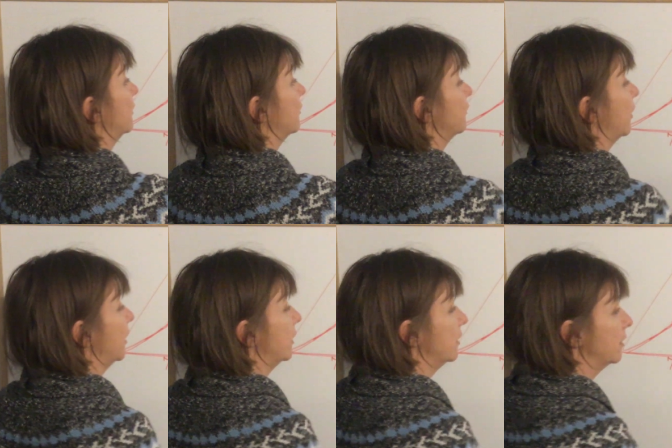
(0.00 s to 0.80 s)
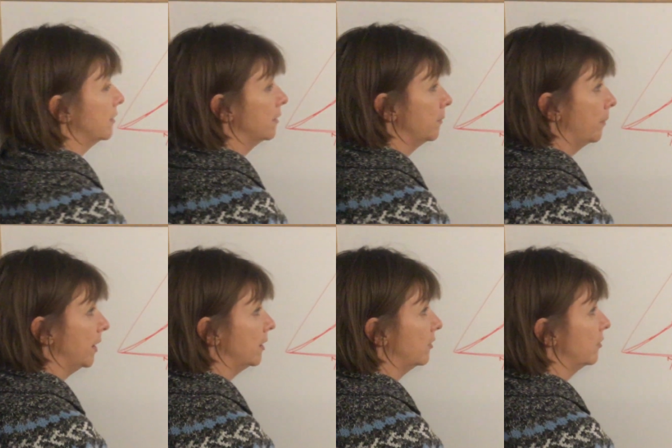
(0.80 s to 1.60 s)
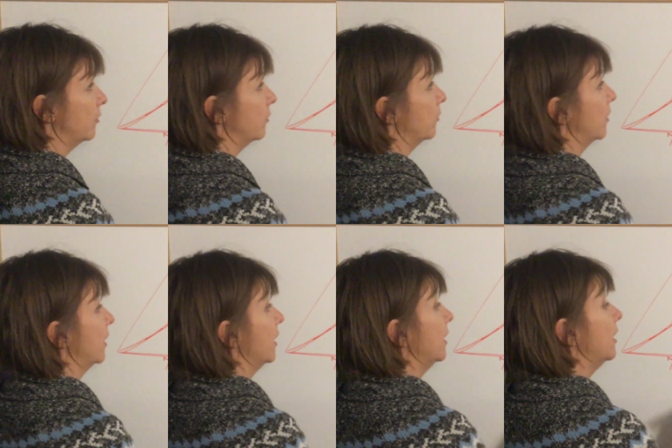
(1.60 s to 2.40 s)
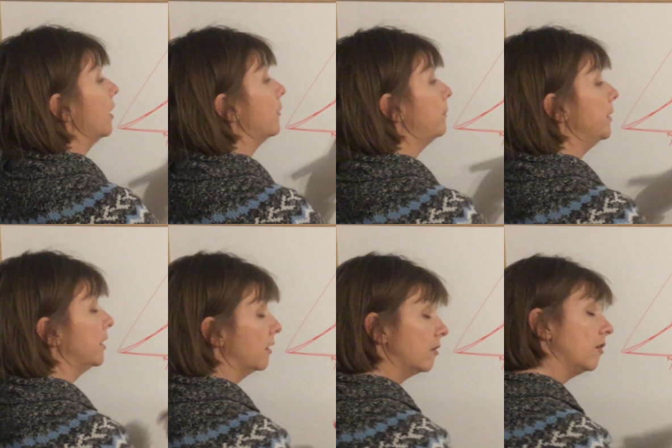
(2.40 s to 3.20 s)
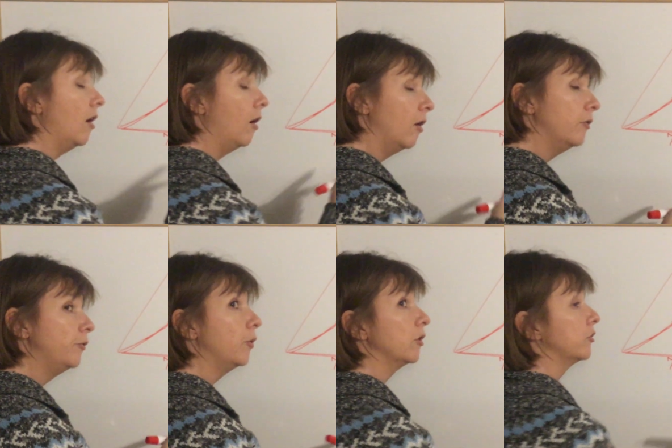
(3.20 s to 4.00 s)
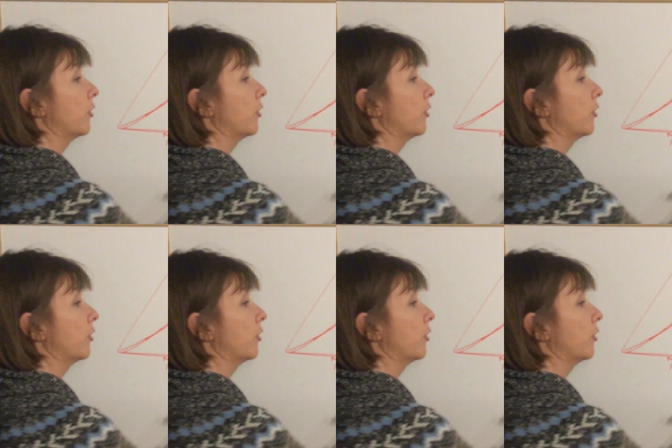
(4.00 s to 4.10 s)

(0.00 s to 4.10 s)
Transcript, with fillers: divided by 2. Now, because all four